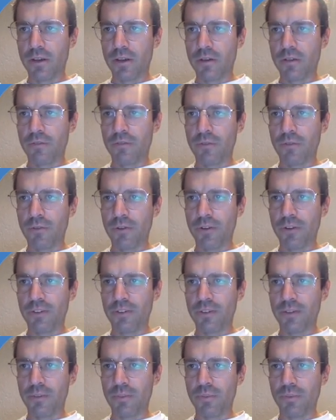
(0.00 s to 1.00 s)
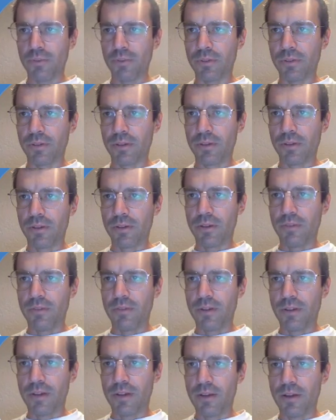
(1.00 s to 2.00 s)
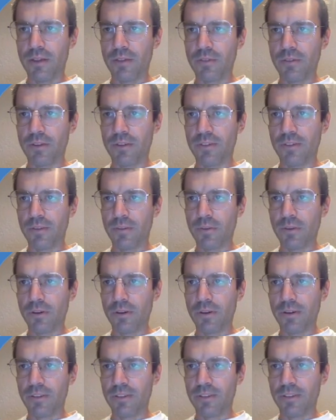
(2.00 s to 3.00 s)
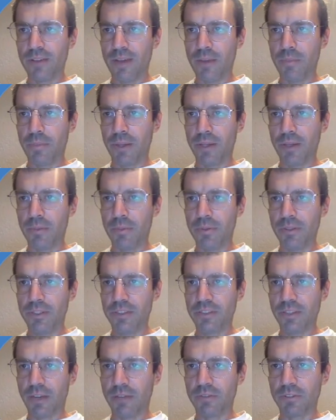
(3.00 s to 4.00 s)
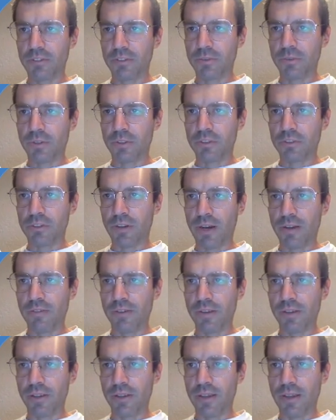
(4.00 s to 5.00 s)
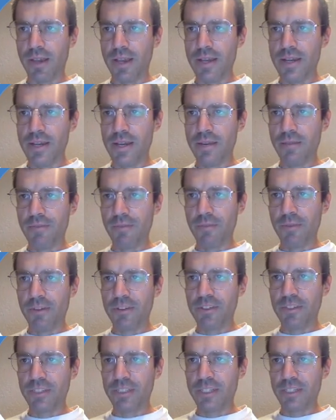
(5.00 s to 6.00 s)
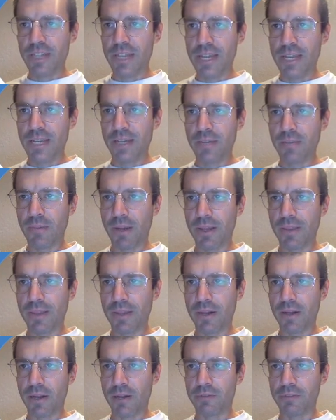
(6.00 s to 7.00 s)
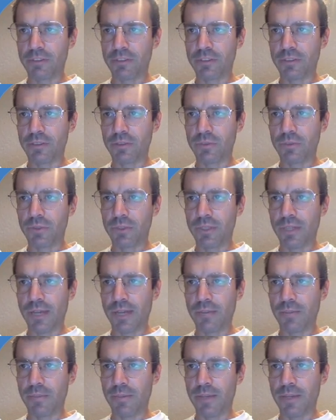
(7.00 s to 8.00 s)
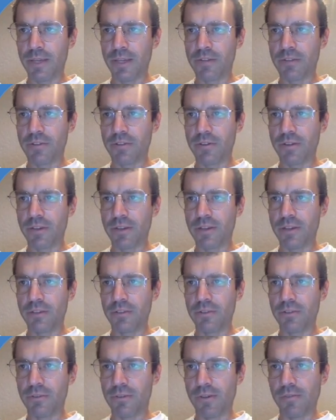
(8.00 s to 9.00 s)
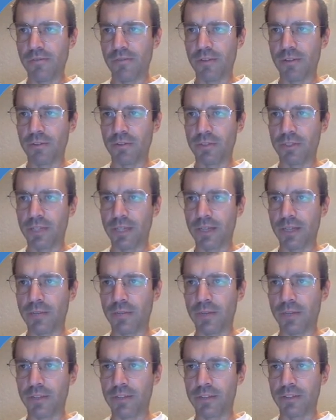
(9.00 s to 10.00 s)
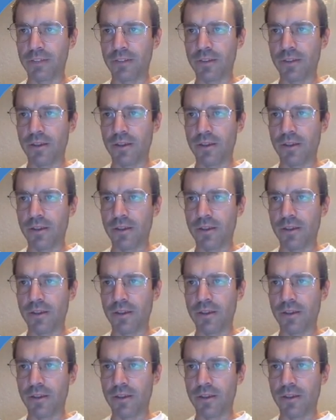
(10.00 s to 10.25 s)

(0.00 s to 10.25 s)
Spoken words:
For example, if an unauthorized immigrant is stopped by a police officer while driving, any information taken by that officer will not be entered into a federal database.